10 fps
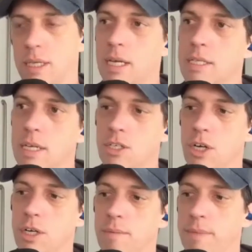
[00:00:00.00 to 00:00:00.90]
a
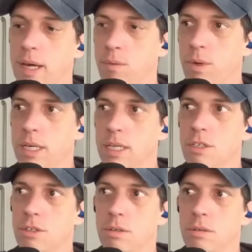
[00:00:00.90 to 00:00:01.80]
term that we
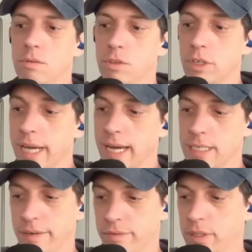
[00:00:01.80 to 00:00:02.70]
need to look
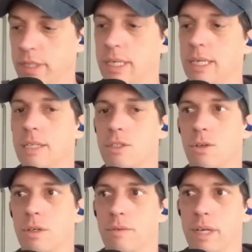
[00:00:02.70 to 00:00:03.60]
at differently, and
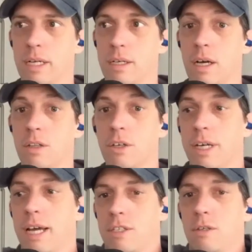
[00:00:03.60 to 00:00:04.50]
sort of like not
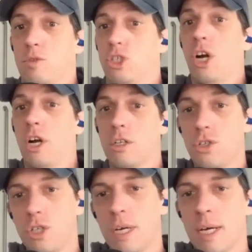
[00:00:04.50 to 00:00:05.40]
look at so
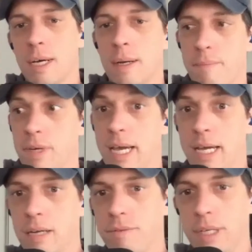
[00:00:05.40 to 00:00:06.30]
charged
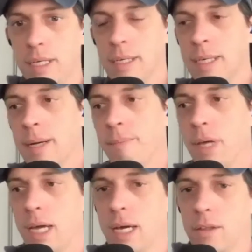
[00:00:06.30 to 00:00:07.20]
negatively,
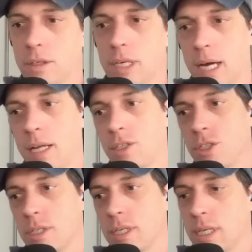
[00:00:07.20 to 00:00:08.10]
and look at it
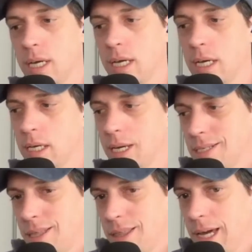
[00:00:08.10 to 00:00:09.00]
just as
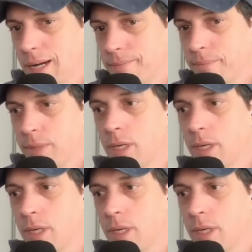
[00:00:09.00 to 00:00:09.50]
it's a thing,